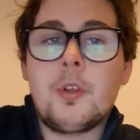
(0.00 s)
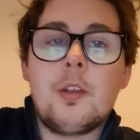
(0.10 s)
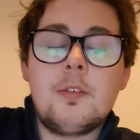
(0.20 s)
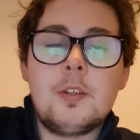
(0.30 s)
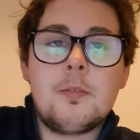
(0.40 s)

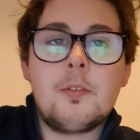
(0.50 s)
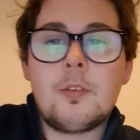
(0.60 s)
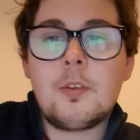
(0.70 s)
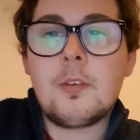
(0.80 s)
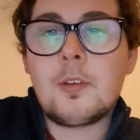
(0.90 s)
Your
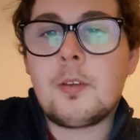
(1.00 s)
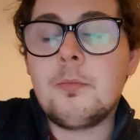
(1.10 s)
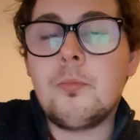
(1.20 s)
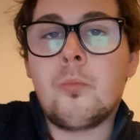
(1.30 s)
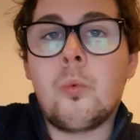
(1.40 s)

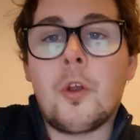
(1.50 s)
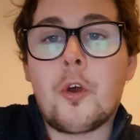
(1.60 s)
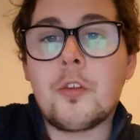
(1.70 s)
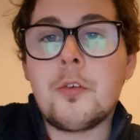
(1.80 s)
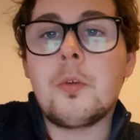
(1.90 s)
one
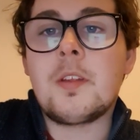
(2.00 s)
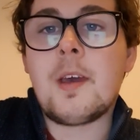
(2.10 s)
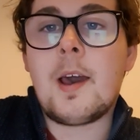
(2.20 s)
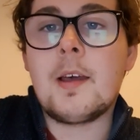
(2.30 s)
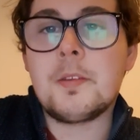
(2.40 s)
or two
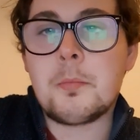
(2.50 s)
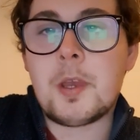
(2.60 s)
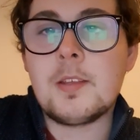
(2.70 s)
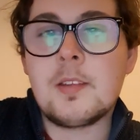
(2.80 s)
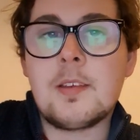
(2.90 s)
guitars, your
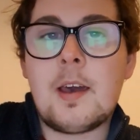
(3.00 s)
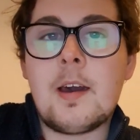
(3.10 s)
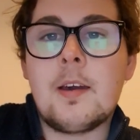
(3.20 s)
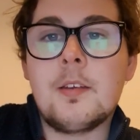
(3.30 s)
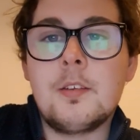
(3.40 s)
bass
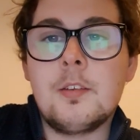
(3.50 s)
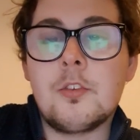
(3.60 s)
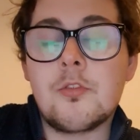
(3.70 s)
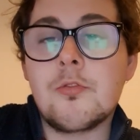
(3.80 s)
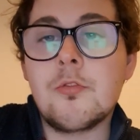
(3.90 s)
guitar, your
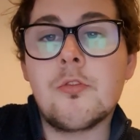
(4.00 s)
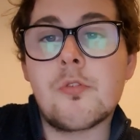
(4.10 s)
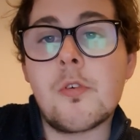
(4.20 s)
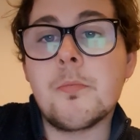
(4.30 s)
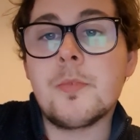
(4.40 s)

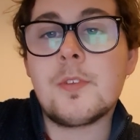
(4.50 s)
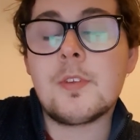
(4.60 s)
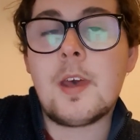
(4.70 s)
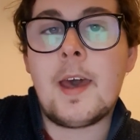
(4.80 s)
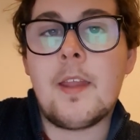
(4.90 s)
drums,
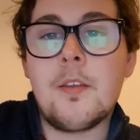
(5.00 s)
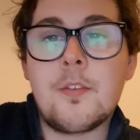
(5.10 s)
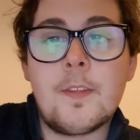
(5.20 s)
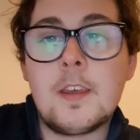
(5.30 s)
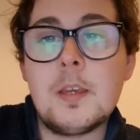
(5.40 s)
and
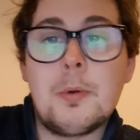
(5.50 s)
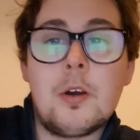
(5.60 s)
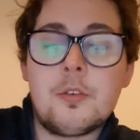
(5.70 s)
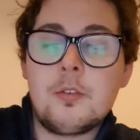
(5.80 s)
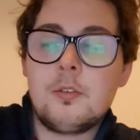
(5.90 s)
the
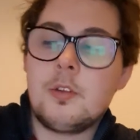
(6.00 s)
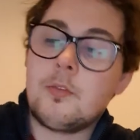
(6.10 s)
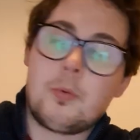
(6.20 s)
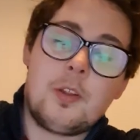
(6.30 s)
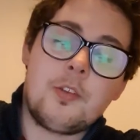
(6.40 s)
keyboard, as
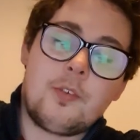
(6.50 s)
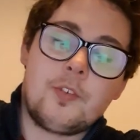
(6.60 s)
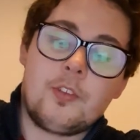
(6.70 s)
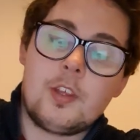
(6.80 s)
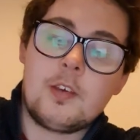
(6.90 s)
well as
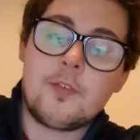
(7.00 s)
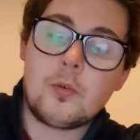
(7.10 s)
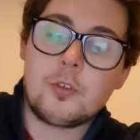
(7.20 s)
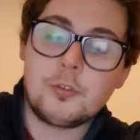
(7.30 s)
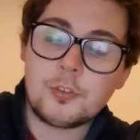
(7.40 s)
obviously your
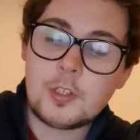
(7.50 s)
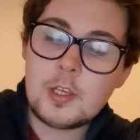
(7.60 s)
vocals.